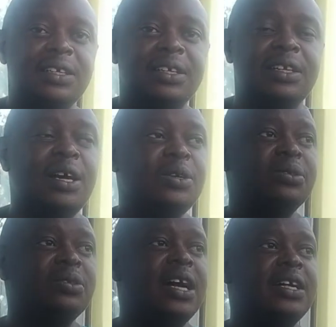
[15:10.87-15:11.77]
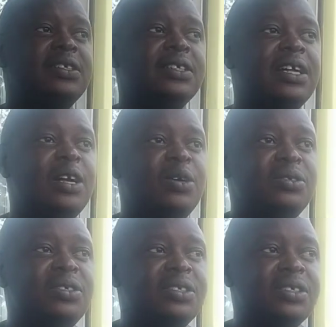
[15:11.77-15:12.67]
Now, at
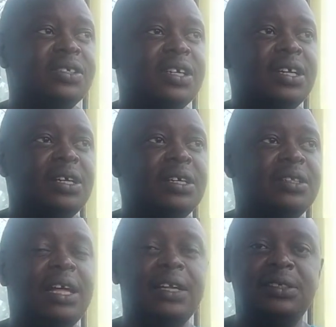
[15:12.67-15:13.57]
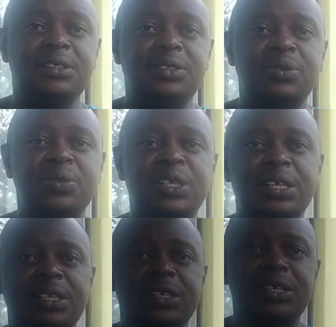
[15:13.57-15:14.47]
around 30
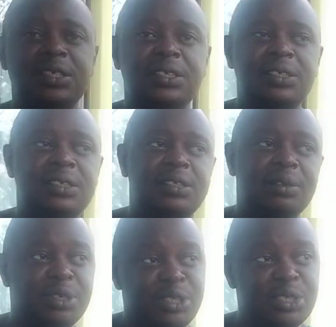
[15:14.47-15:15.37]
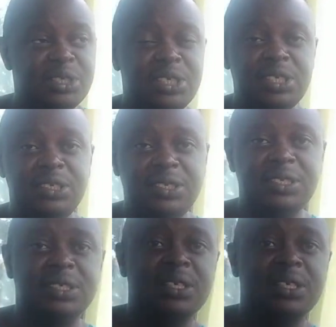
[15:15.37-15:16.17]
to 70 degrees,